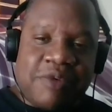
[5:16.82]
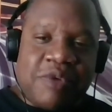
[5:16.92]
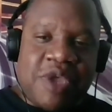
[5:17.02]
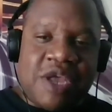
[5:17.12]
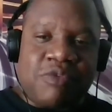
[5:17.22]

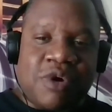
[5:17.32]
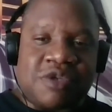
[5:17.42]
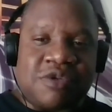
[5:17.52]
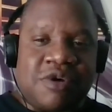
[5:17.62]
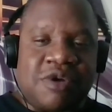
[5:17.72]
we had
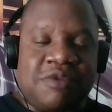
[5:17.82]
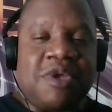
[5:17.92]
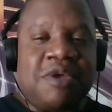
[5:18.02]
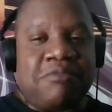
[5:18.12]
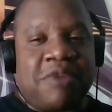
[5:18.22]
worked on
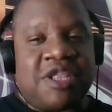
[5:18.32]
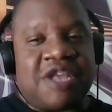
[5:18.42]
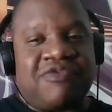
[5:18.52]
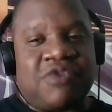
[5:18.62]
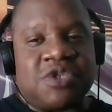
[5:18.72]
made
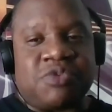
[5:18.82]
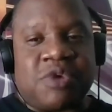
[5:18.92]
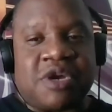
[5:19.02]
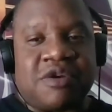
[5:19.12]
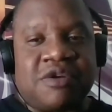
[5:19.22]
that first
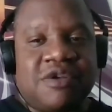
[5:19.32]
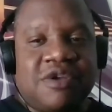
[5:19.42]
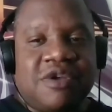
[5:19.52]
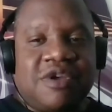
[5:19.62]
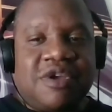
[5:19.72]
record.
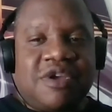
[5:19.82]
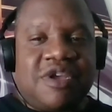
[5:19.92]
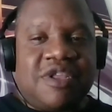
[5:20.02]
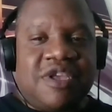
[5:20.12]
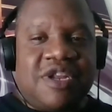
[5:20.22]

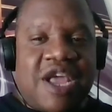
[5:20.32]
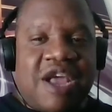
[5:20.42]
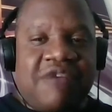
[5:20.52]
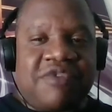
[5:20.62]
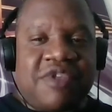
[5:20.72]
And then
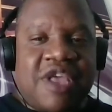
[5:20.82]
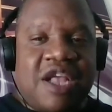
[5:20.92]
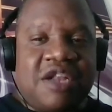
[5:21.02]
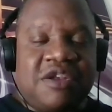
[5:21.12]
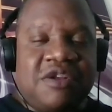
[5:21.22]
after
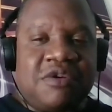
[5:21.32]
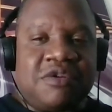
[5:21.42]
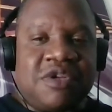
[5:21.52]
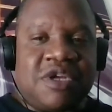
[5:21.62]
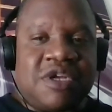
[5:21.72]
that, you know,
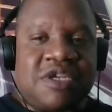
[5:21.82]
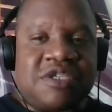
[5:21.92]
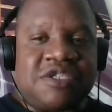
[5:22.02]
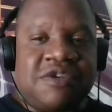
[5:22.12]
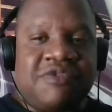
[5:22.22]

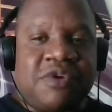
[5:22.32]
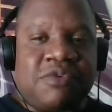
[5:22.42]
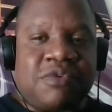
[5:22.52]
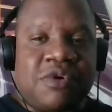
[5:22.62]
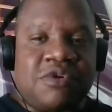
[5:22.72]
Sylvia
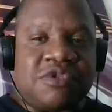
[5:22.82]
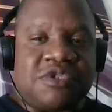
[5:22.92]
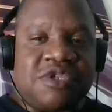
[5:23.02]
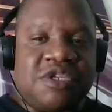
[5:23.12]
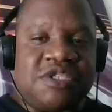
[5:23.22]
Rhone,
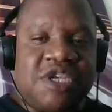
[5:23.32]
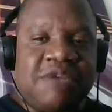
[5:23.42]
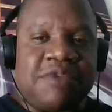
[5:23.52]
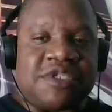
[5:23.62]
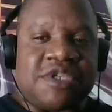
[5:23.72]
she
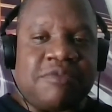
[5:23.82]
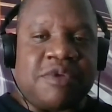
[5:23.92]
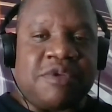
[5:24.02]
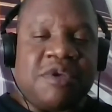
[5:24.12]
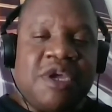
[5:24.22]
teamed us up
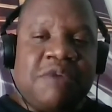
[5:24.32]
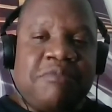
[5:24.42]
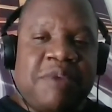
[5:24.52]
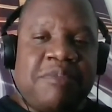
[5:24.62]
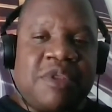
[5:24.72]
with
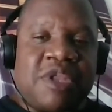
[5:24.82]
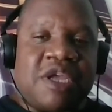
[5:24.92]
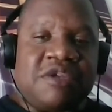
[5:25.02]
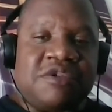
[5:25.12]
people like